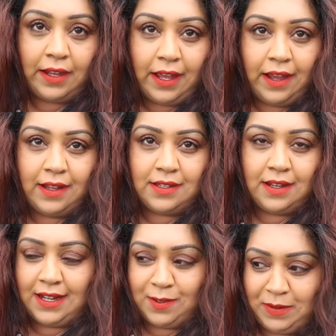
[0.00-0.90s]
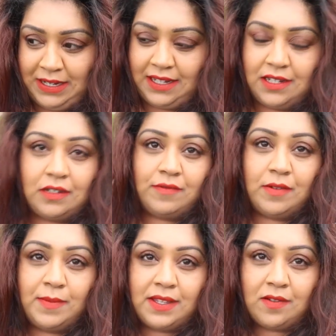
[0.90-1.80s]
Okay, so as predicted, our
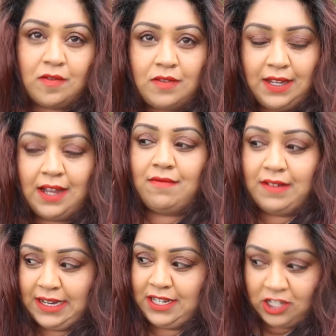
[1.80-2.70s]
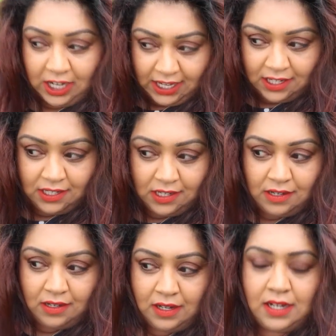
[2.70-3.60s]
room is not yet ready to check
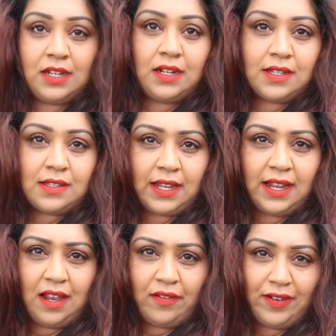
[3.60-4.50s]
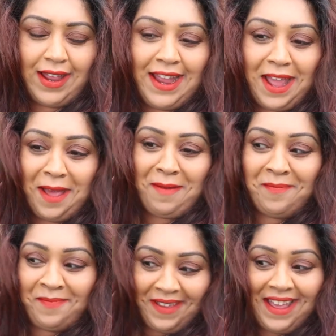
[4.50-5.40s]
into. It's like 11
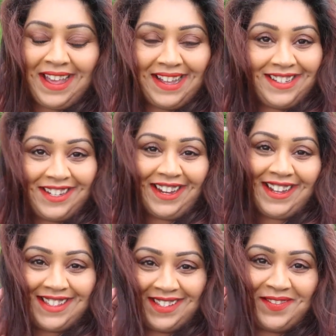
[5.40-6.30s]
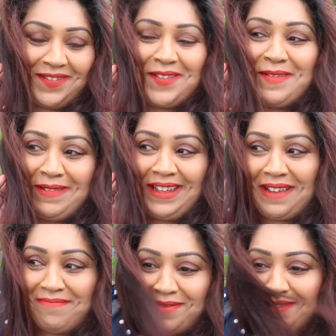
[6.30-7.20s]
a.m. and check-in's at 4
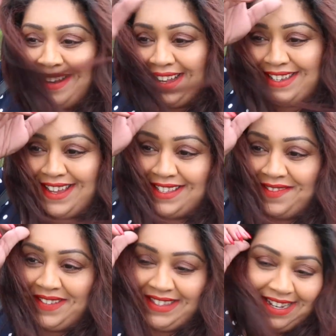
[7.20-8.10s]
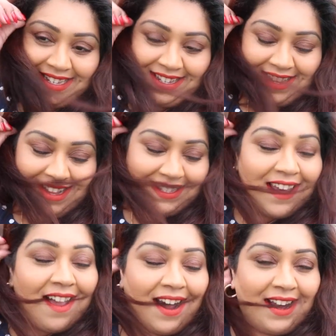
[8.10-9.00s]
p.m, but we're allowed to use the facilities,
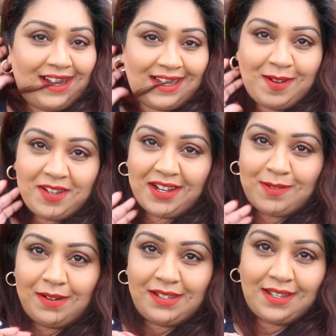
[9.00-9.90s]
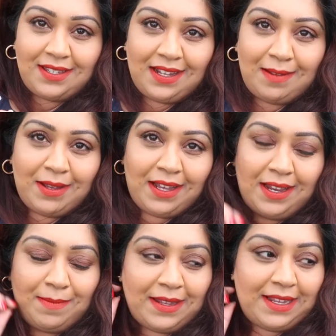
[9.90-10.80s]
and that's why Jess wanted us to come
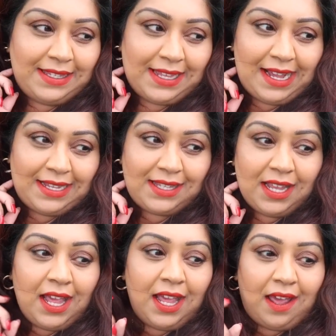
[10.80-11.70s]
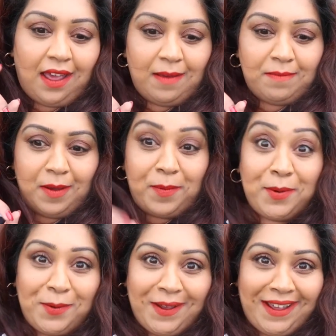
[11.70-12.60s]
early, because there's a
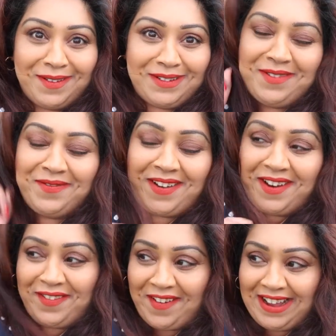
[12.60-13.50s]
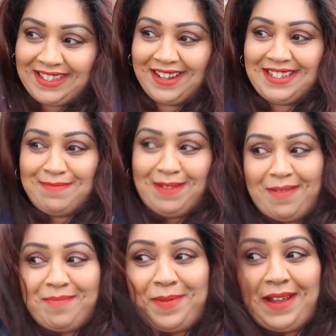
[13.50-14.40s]
pool here, which I'm very, very excited about.